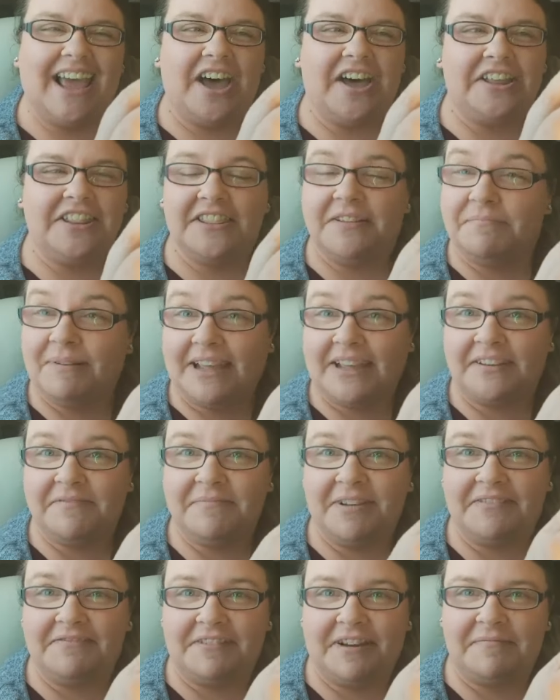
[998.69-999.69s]
On the back of
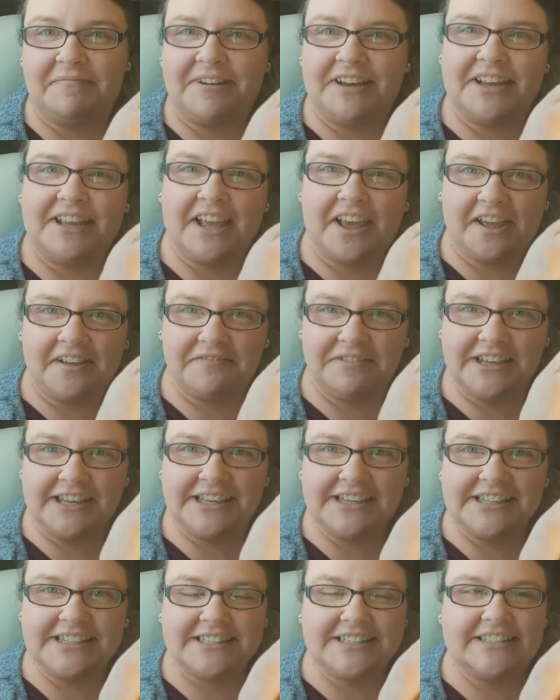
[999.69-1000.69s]
my fabric, I've
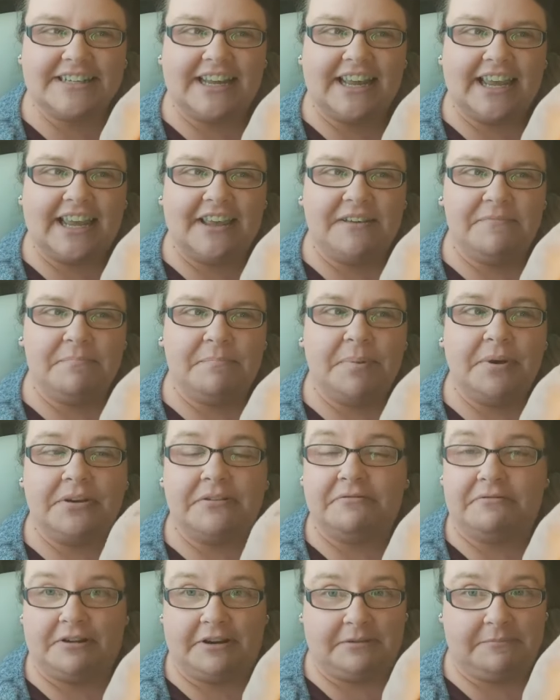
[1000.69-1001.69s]
used
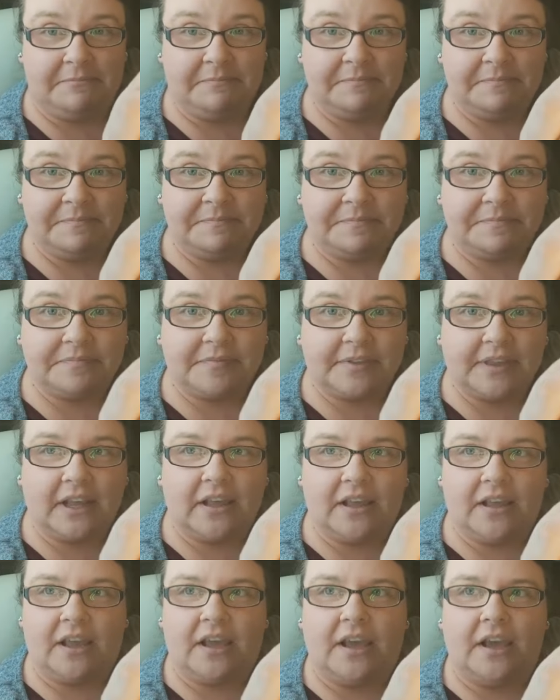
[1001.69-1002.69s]
Buckram,
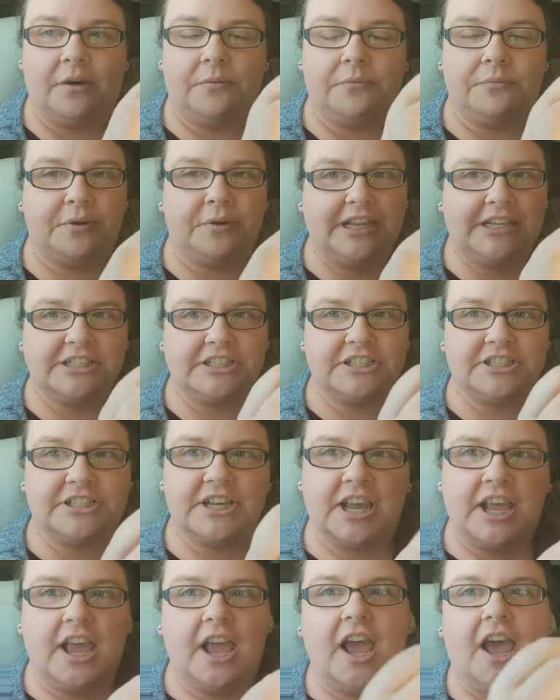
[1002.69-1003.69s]
which
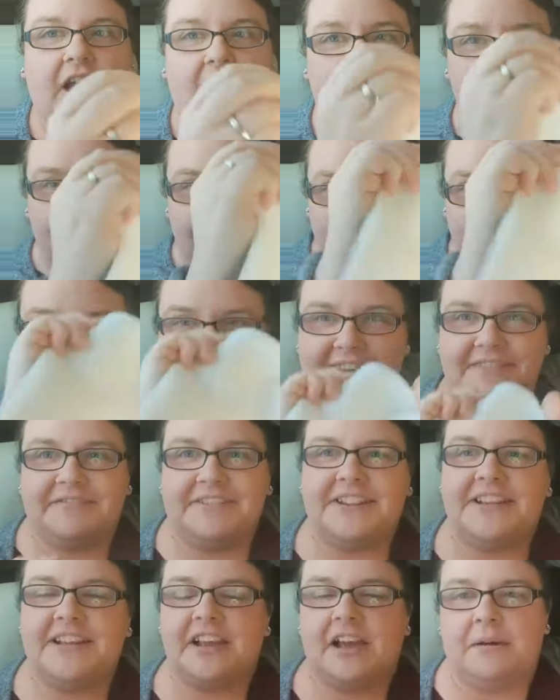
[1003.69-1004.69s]
I will leave
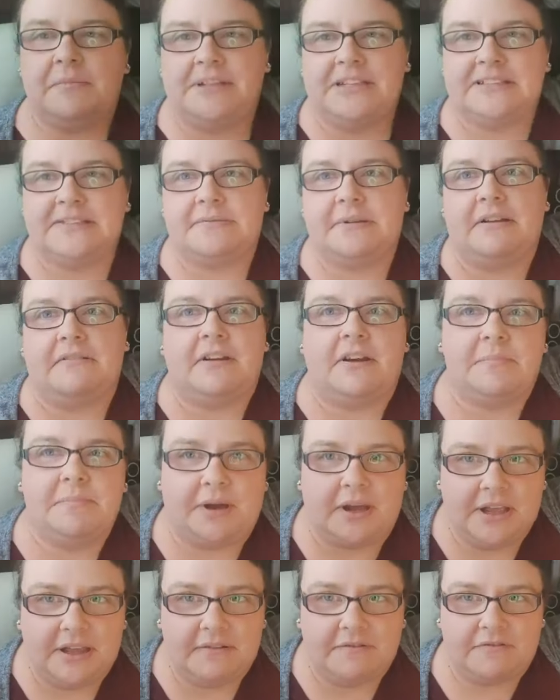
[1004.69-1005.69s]
in the comments where I
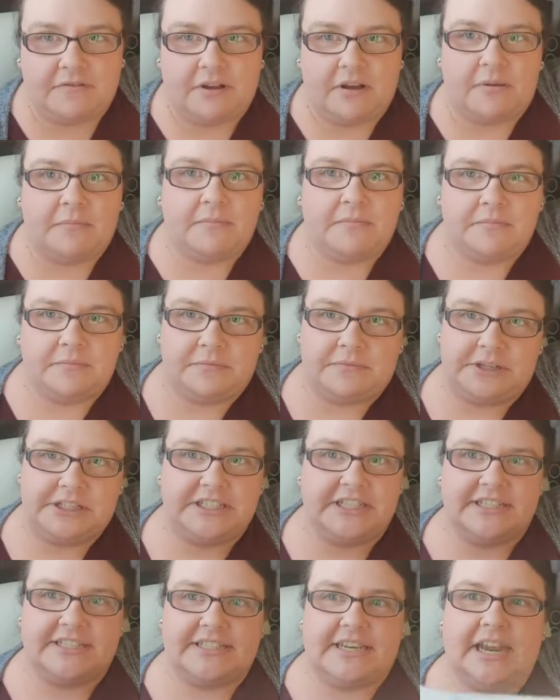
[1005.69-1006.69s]
buy it from,
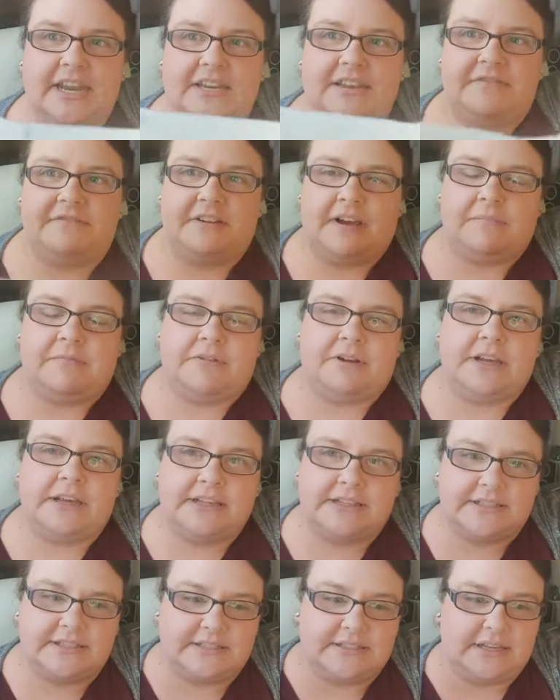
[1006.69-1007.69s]
which is Tanya
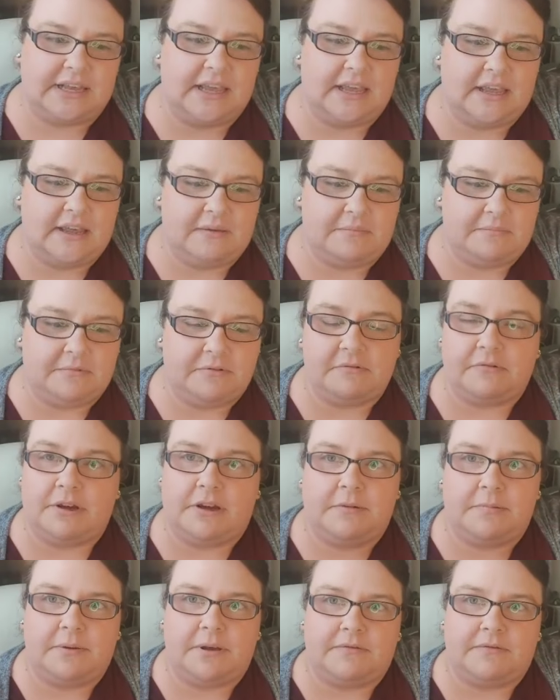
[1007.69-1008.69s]
Fabrics
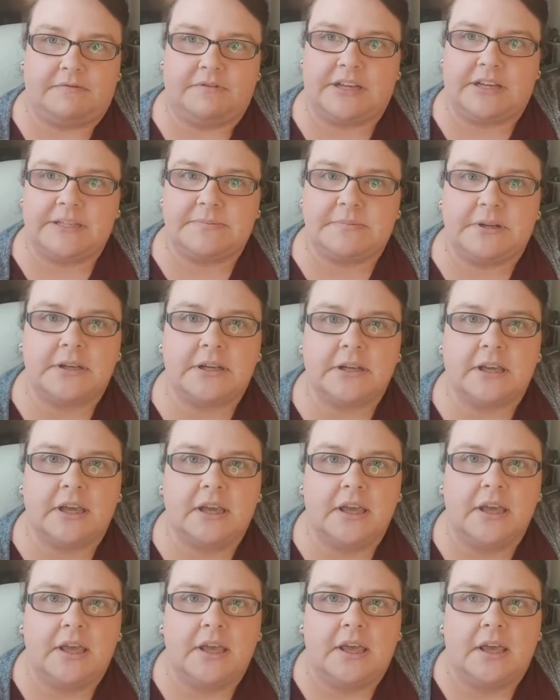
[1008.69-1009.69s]
group on Facebook.
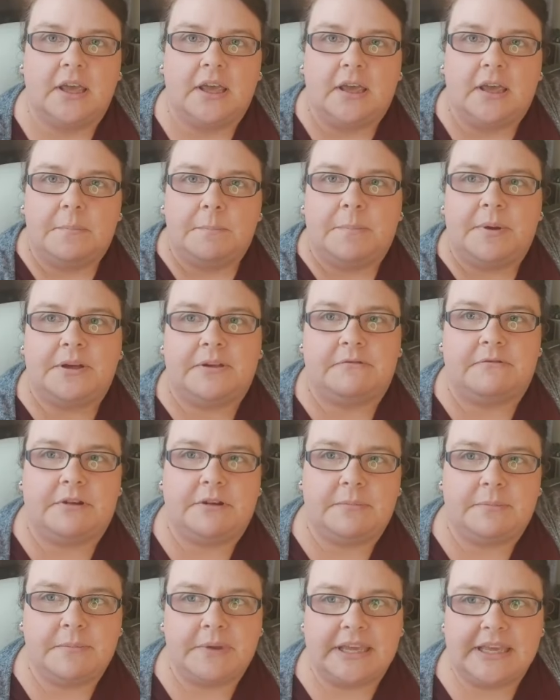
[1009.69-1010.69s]

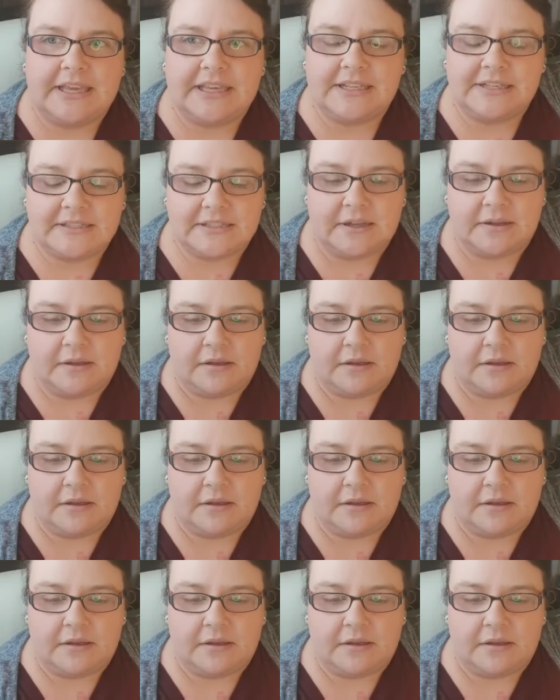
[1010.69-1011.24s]
Buckram is,